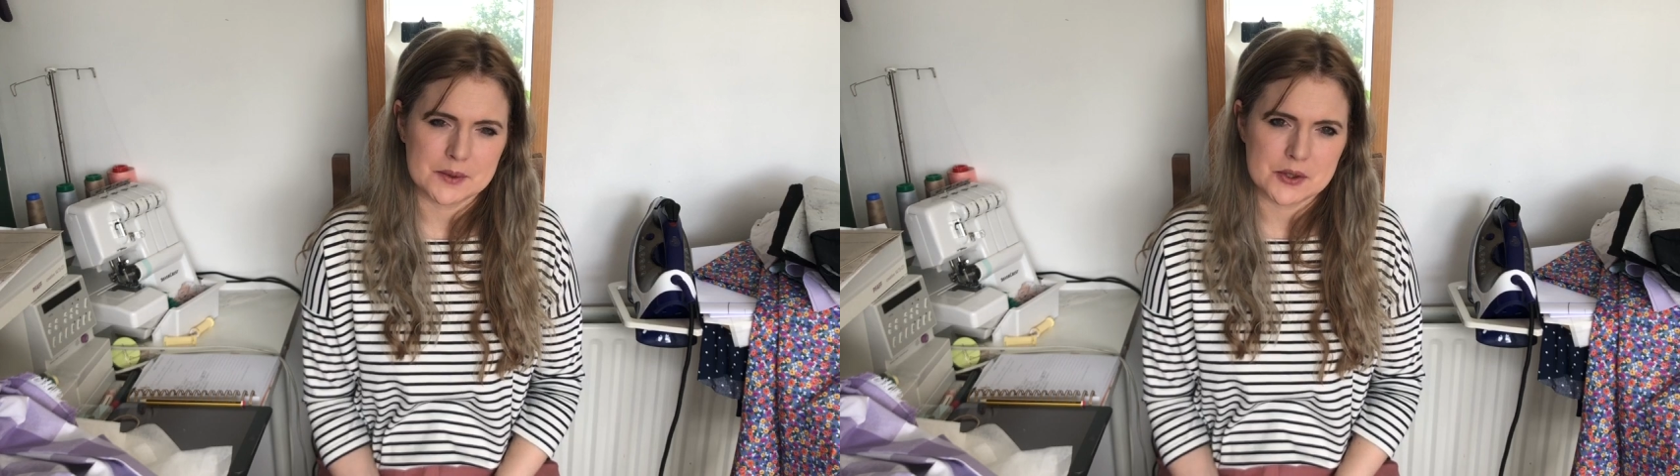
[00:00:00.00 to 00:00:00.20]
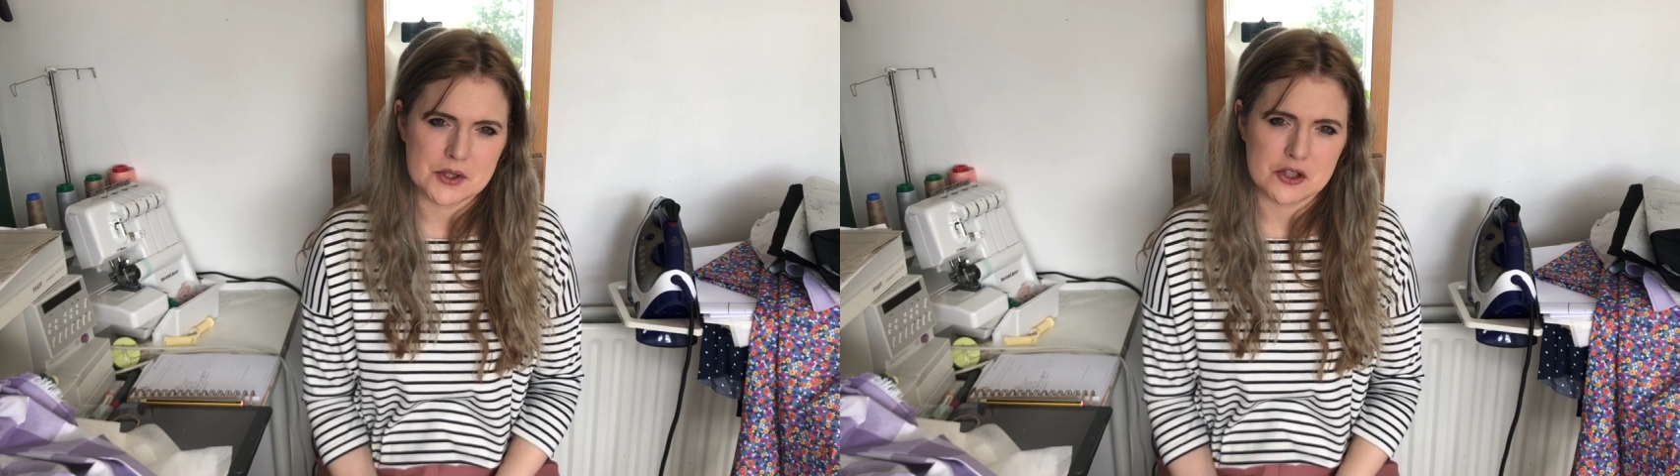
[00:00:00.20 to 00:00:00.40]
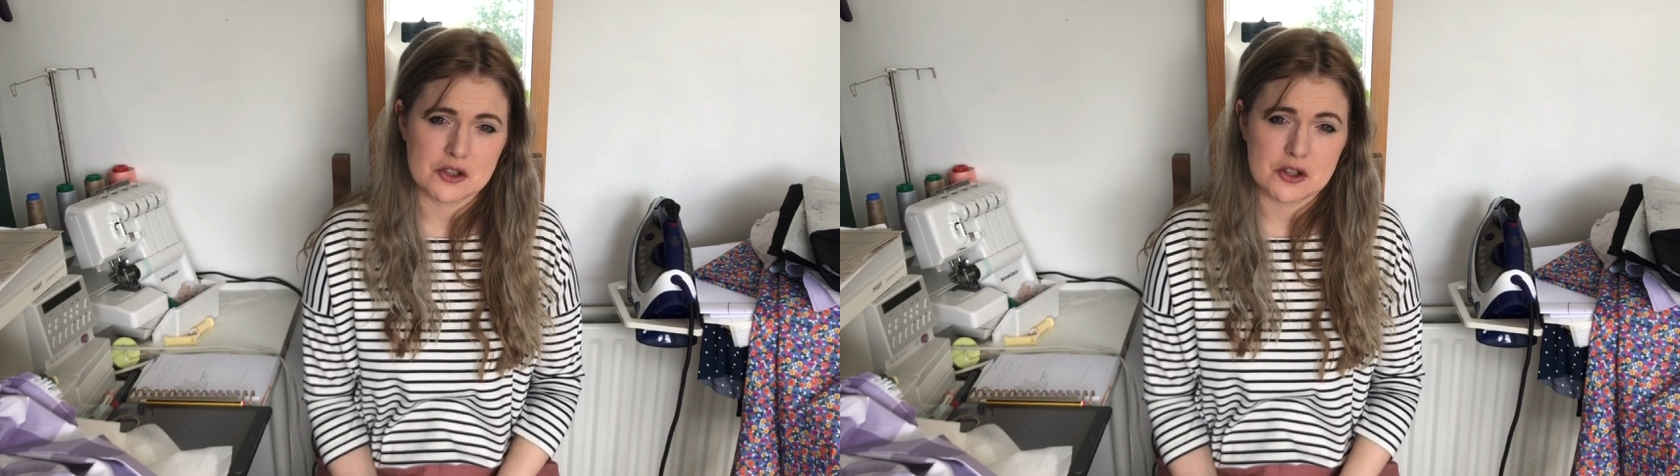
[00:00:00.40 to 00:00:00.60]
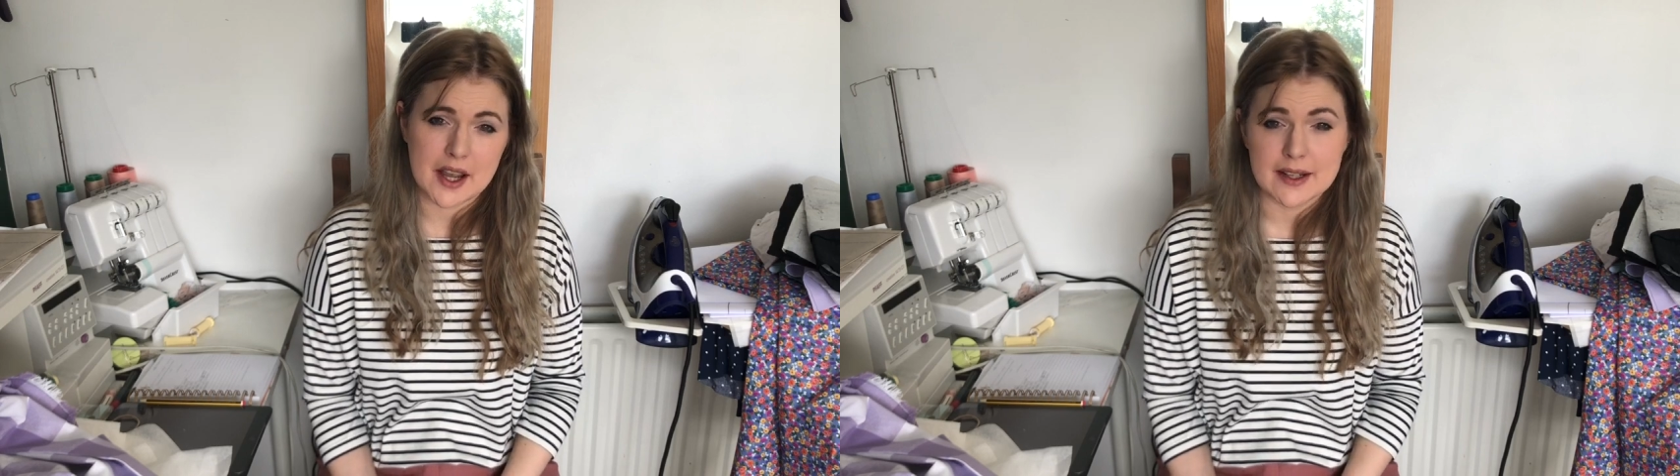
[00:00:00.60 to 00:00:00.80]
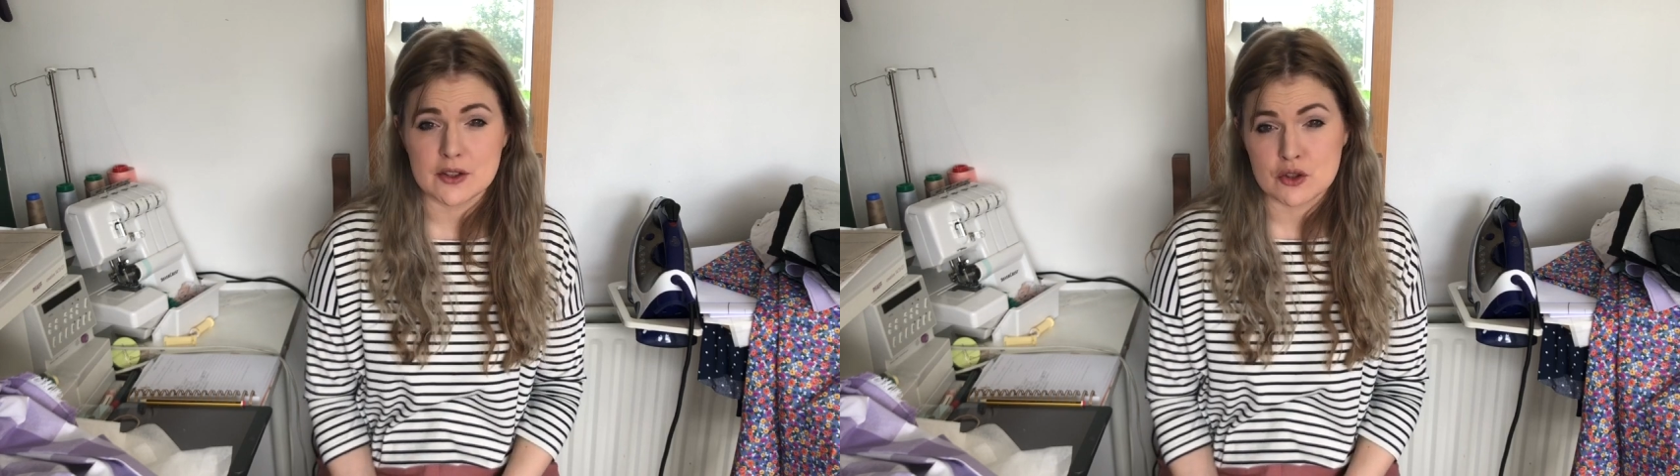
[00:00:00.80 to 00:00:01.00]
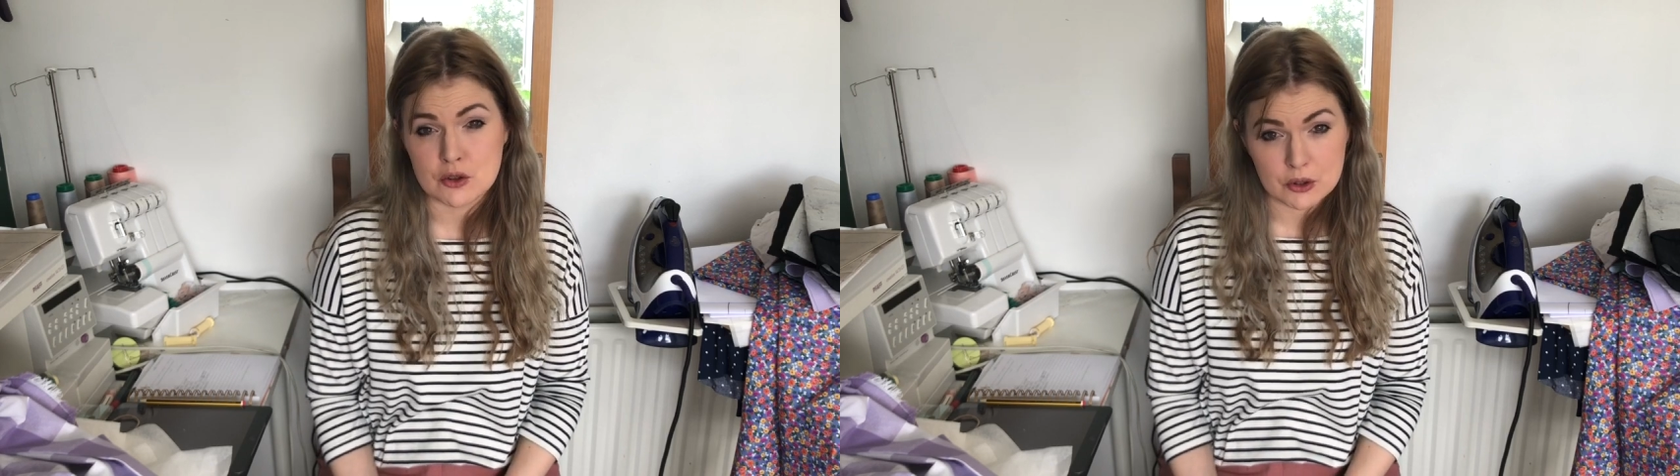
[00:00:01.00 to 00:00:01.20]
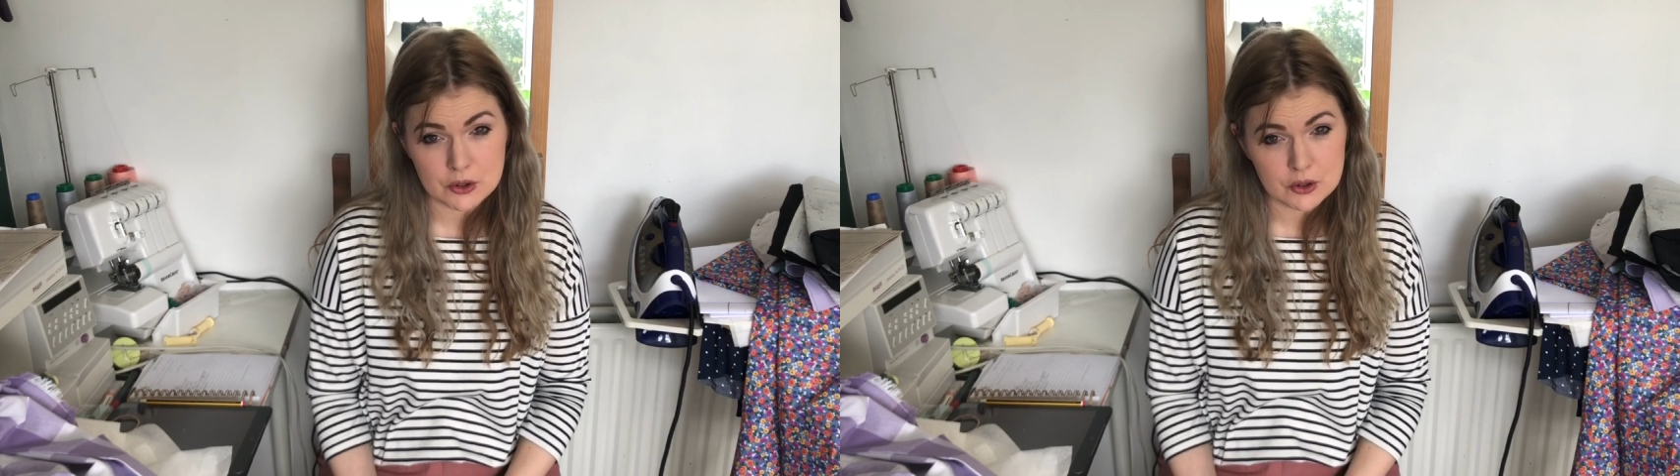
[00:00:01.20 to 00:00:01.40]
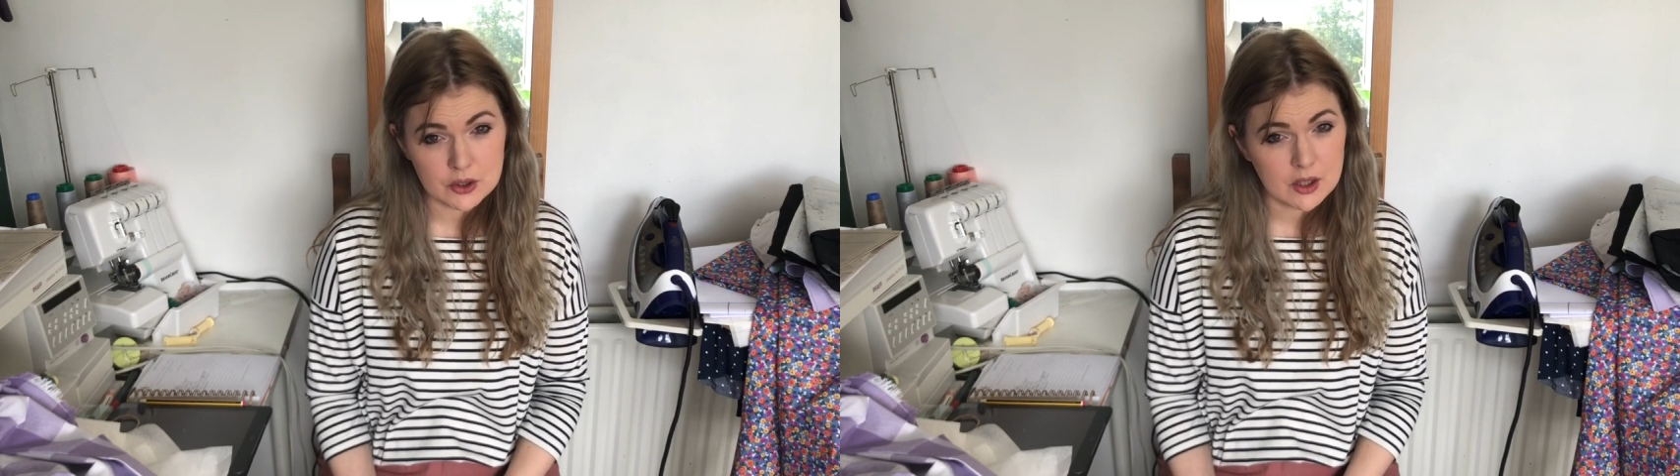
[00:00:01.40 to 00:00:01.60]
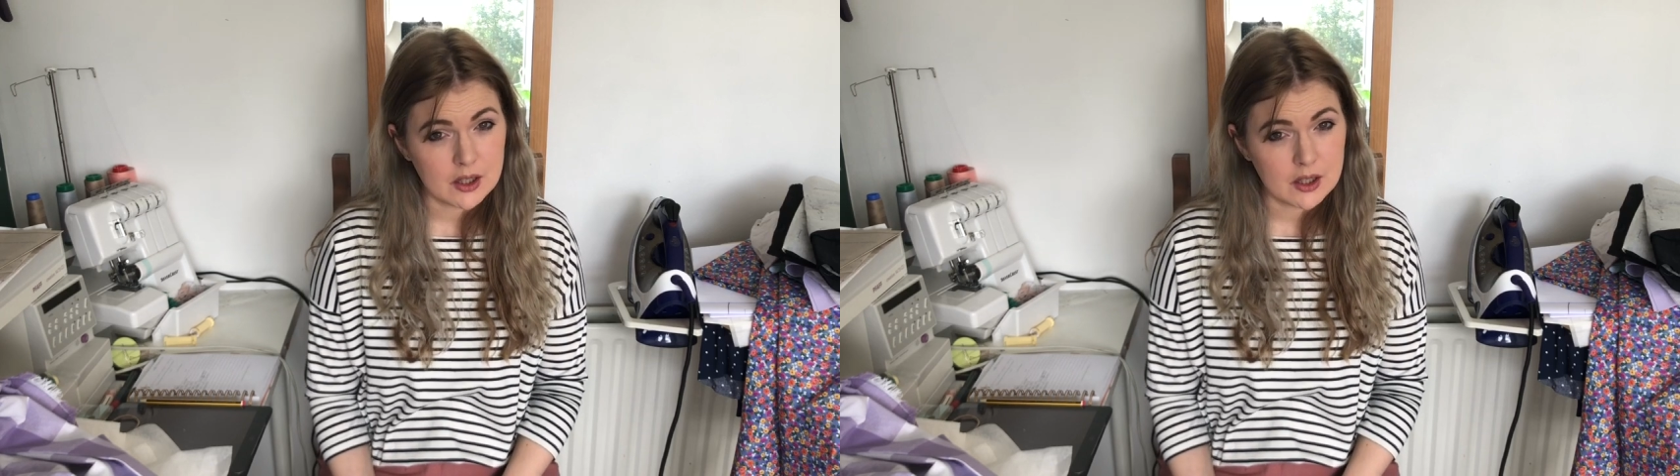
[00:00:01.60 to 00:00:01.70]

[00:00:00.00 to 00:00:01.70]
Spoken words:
going to do a tried and true